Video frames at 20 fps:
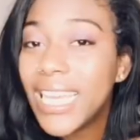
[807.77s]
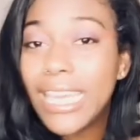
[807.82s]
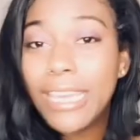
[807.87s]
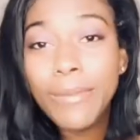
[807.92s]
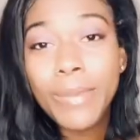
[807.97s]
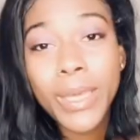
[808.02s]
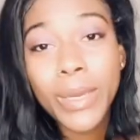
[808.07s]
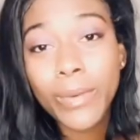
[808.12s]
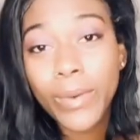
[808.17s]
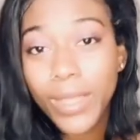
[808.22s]
He
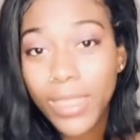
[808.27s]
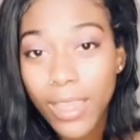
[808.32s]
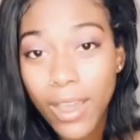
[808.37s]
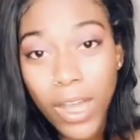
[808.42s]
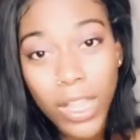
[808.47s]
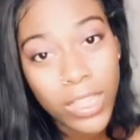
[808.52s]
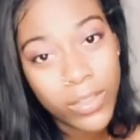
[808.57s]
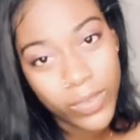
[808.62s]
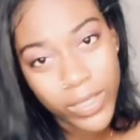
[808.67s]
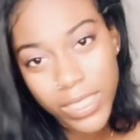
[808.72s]
been with
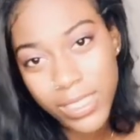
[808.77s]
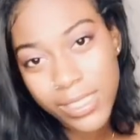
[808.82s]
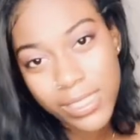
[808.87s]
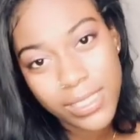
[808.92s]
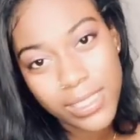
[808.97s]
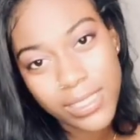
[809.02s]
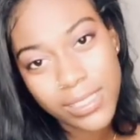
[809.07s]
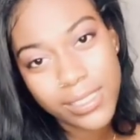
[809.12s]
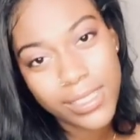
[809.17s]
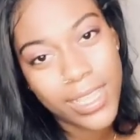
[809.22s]
all of
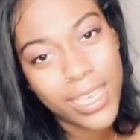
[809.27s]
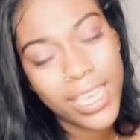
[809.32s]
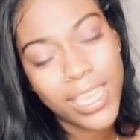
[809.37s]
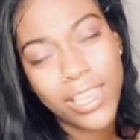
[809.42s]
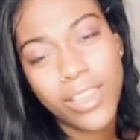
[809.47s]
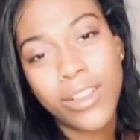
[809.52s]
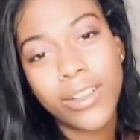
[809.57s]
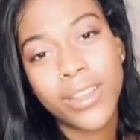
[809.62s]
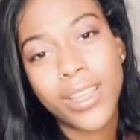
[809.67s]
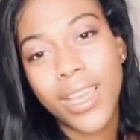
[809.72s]
us.
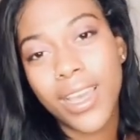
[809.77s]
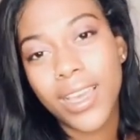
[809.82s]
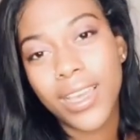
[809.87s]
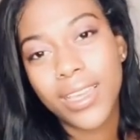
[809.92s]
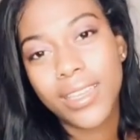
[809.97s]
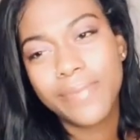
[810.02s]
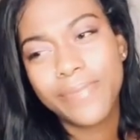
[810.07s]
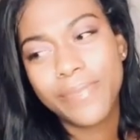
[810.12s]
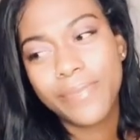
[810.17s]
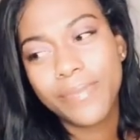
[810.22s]
Like you're
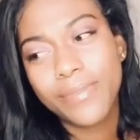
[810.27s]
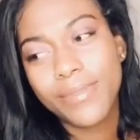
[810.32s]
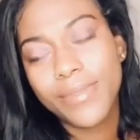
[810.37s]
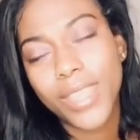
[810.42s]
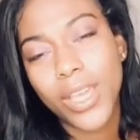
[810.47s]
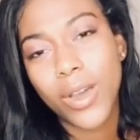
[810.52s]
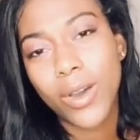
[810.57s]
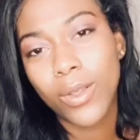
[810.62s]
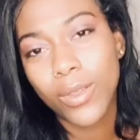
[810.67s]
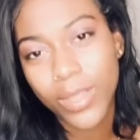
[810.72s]
not
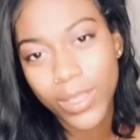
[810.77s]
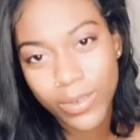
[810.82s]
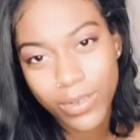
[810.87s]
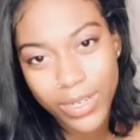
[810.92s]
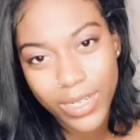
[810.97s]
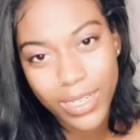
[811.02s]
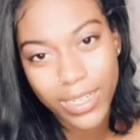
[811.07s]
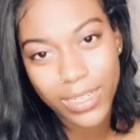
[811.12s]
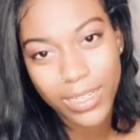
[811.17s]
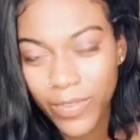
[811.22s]
the only
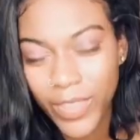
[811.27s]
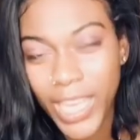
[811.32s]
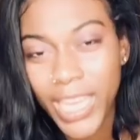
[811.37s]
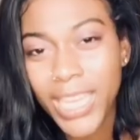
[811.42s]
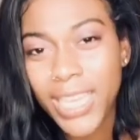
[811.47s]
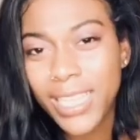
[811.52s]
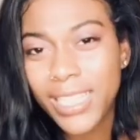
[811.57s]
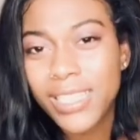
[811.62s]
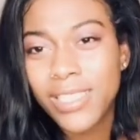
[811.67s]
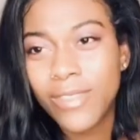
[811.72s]
one.
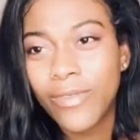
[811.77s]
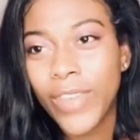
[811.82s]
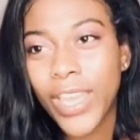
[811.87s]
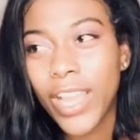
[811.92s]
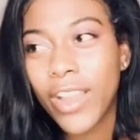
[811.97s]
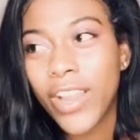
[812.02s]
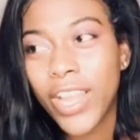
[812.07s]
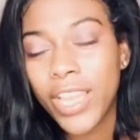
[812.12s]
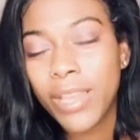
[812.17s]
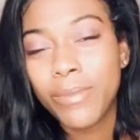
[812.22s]
Like he's
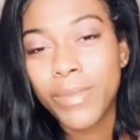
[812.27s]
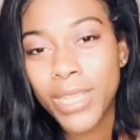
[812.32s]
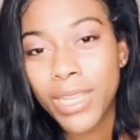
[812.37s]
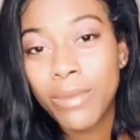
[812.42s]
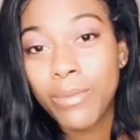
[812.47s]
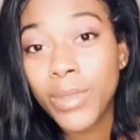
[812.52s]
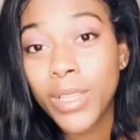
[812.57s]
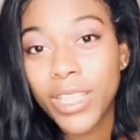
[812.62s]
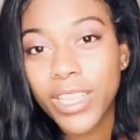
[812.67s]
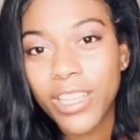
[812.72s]
very
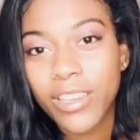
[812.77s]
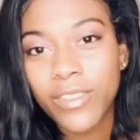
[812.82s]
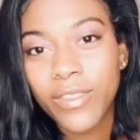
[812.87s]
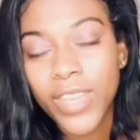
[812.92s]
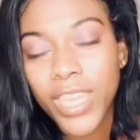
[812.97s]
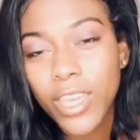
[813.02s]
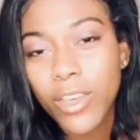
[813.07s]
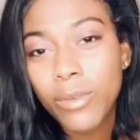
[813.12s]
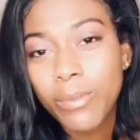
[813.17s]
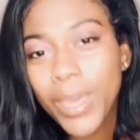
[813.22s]
manipulative.
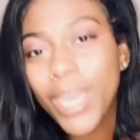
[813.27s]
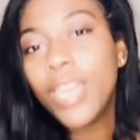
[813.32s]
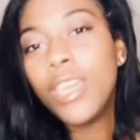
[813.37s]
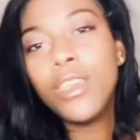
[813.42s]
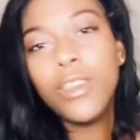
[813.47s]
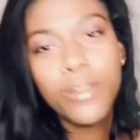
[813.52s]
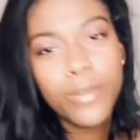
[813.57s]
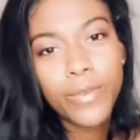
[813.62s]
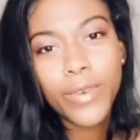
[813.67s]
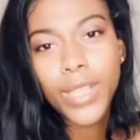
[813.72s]
He'll
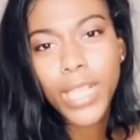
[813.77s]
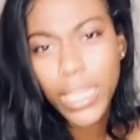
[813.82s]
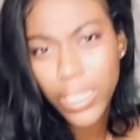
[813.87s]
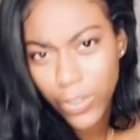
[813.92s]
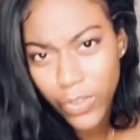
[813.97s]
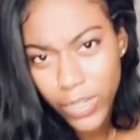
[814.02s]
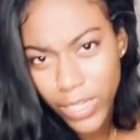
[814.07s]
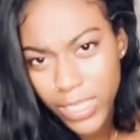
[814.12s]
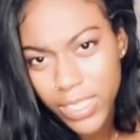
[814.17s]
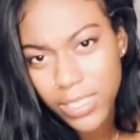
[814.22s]
make you feel like
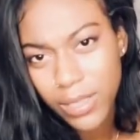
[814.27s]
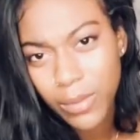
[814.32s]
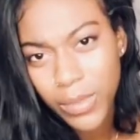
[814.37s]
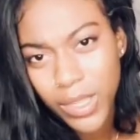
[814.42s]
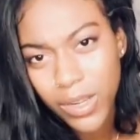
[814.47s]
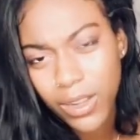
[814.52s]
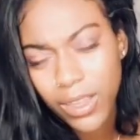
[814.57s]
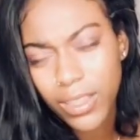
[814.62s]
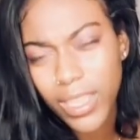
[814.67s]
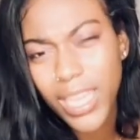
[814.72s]
you did
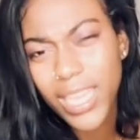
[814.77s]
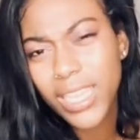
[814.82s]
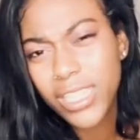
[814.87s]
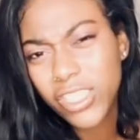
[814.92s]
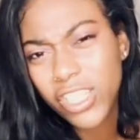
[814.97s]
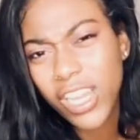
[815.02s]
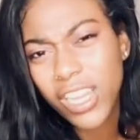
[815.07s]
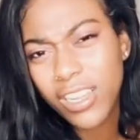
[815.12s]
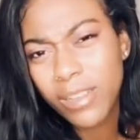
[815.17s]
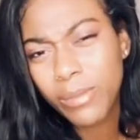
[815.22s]
something wrong. Like he
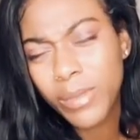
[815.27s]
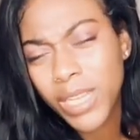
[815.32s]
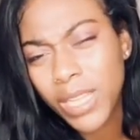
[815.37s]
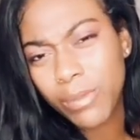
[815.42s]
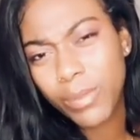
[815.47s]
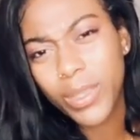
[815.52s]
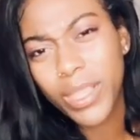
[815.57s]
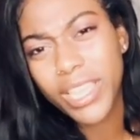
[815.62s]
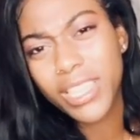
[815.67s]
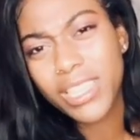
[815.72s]
tried to
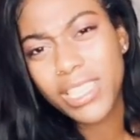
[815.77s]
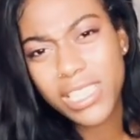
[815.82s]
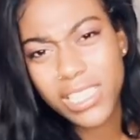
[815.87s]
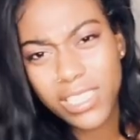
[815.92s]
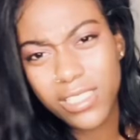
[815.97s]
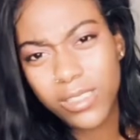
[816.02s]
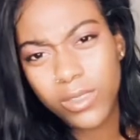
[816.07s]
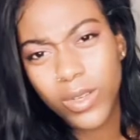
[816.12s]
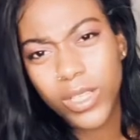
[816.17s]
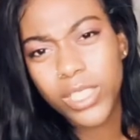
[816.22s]
manipulate the
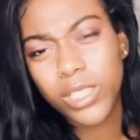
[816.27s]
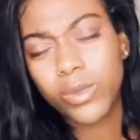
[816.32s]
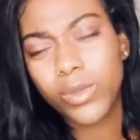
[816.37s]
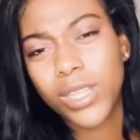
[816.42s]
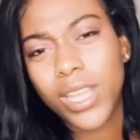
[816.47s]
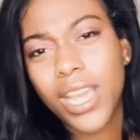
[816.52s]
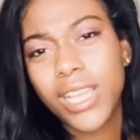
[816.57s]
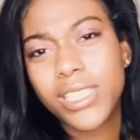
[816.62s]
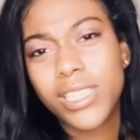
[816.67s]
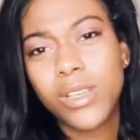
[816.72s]
situation
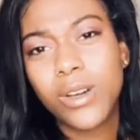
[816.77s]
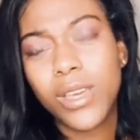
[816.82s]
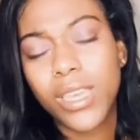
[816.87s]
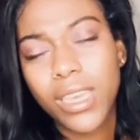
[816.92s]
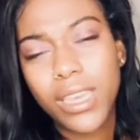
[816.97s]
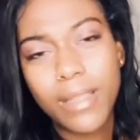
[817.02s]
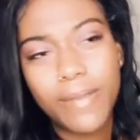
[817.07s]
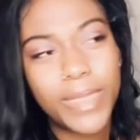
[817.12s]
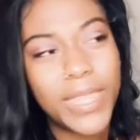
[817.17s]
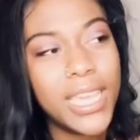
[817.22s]
when I told
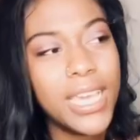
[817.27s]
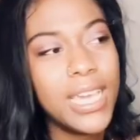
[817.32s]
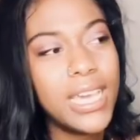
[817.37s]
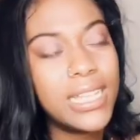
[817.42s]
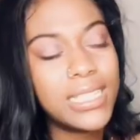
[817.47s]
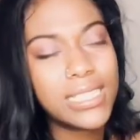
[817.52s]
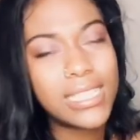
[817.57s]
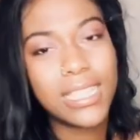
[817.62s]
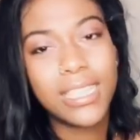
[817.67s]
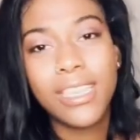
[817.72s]
him
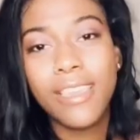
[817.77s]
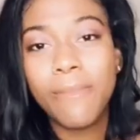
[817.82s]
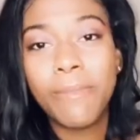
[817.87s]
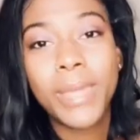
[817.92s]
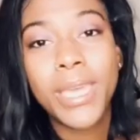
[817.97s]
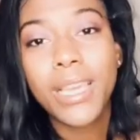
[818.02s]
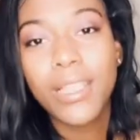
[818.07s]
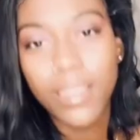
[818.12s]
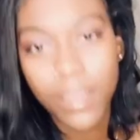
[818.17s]
to leave me